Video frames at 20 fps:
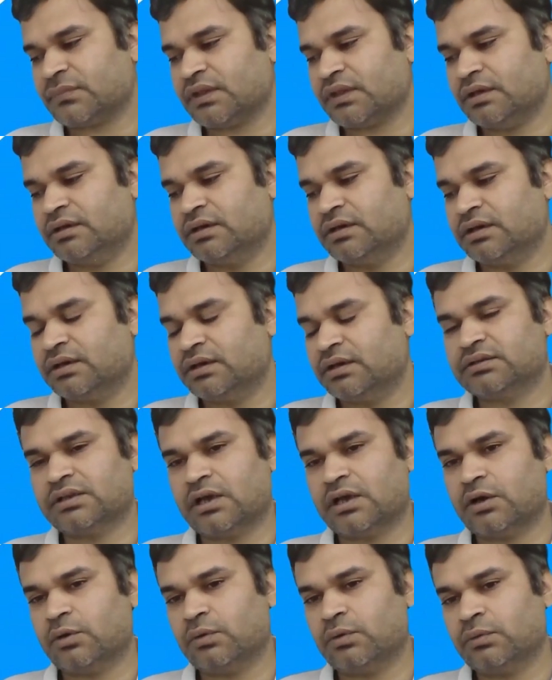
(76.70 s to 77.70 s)

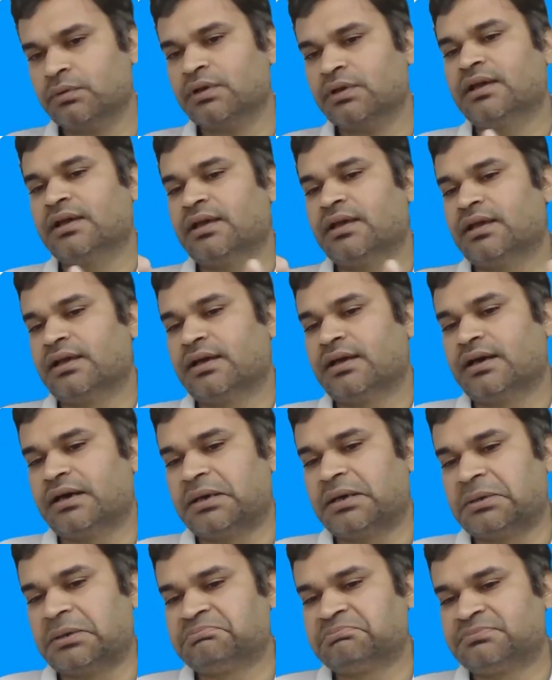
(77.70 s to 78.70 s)
Now,
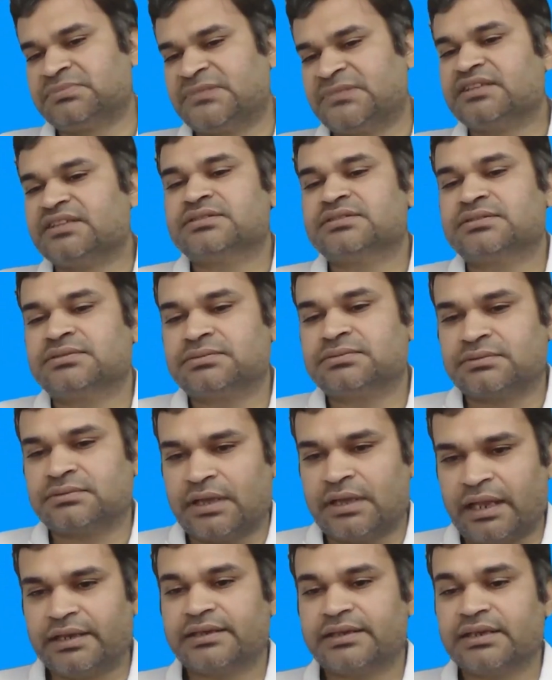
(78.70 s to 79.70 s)
this
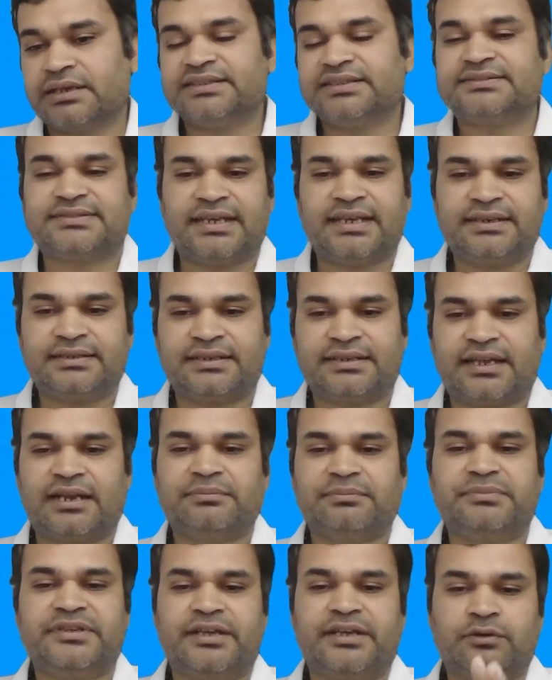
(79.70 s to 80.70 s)
Helical Insight
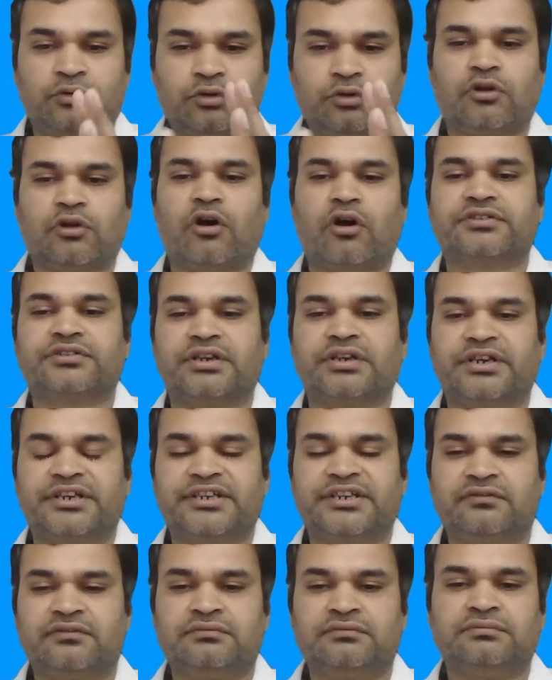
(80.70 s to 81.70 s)
can be a good
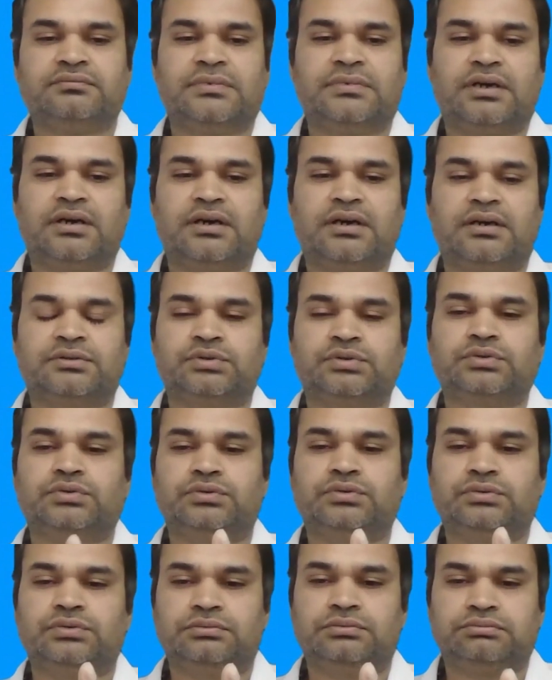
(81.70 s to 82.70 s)
alternative
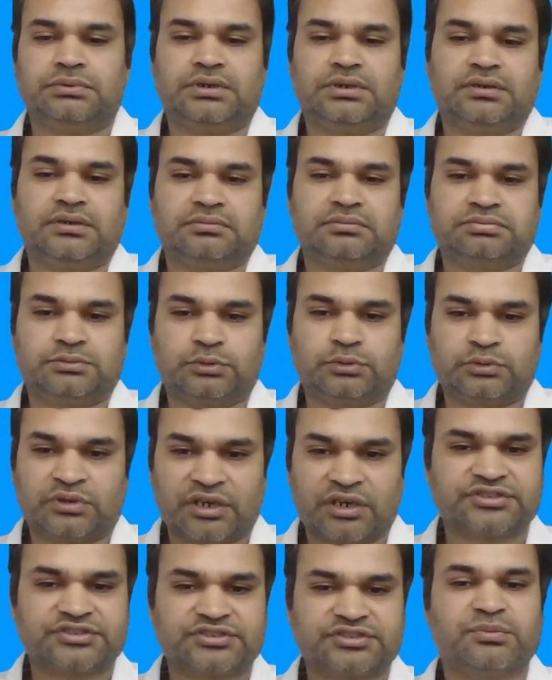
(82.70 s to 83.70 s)
to
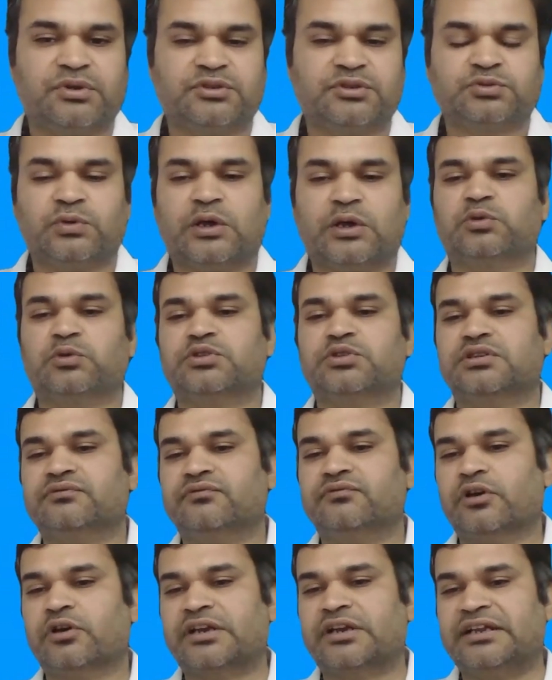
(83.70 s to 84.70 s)
customers who are looking
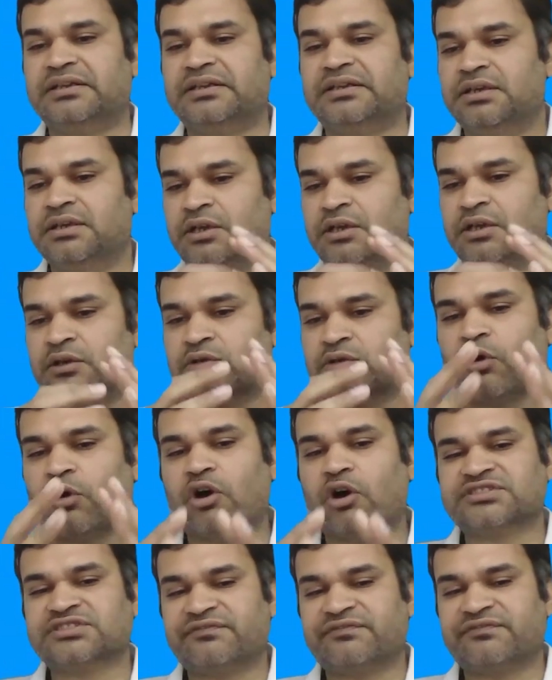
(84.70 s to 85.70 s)
for a
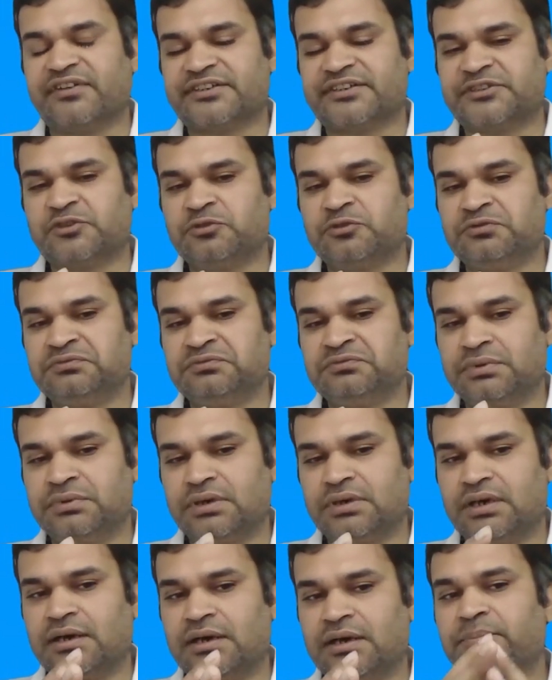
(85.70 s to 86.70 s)
cost-effective
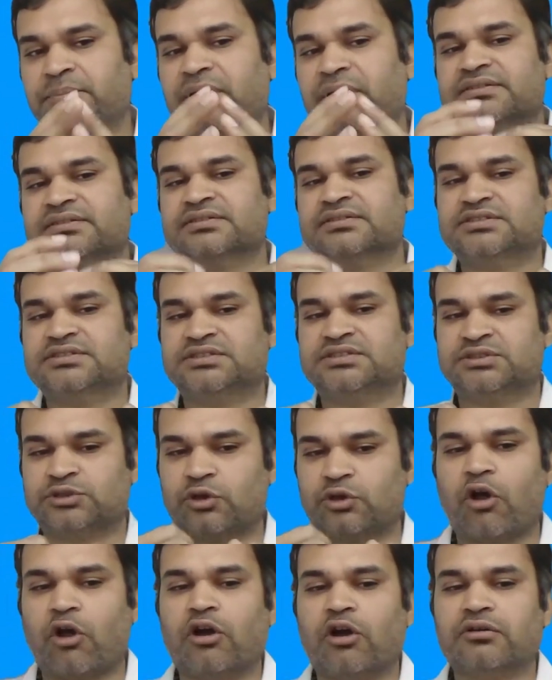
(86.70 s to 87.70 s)
but
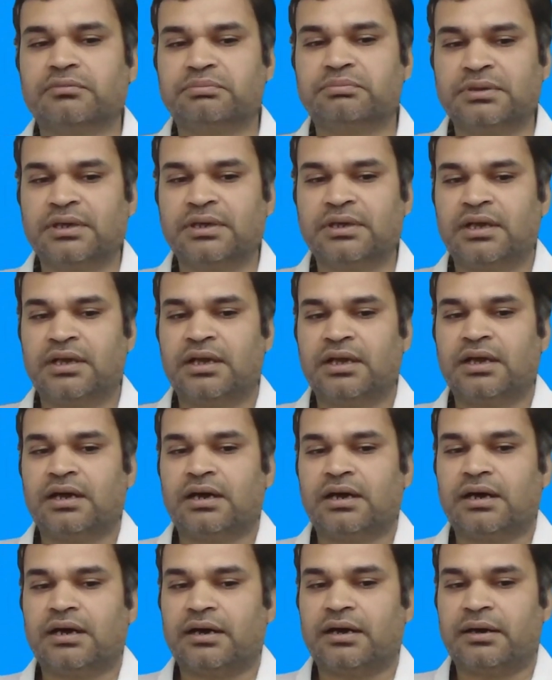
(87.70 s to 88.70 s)
strong
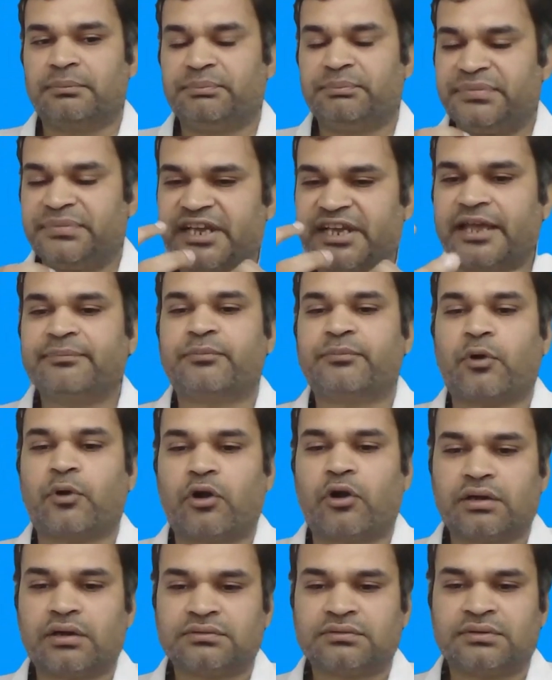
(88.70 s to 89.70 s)
BI
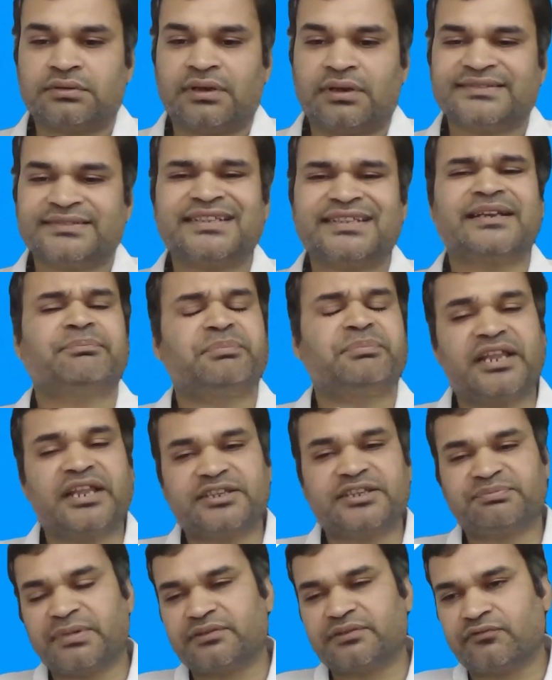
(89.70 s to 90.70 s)
product as a
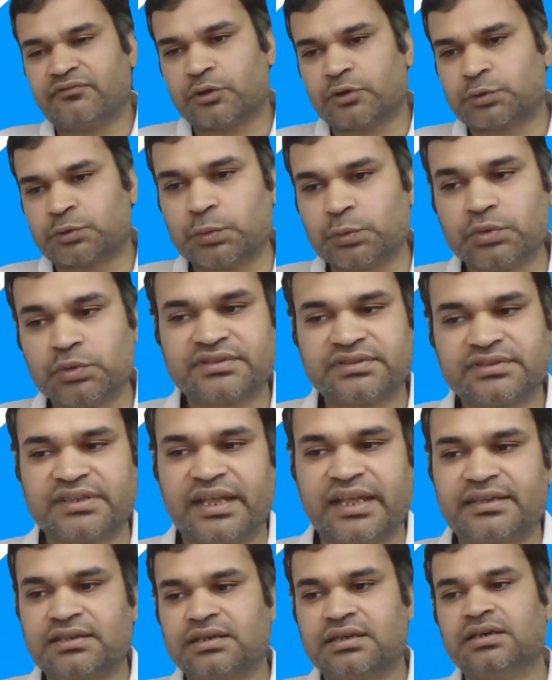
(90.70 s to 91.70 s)
replacement for tools
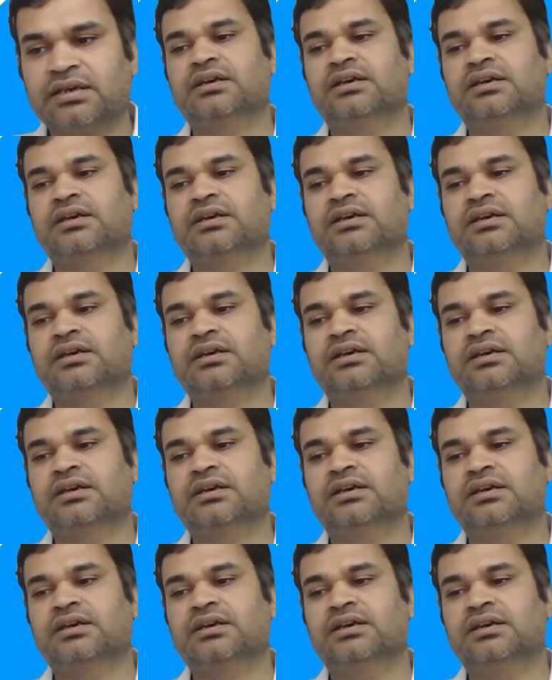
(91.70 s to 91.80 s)
like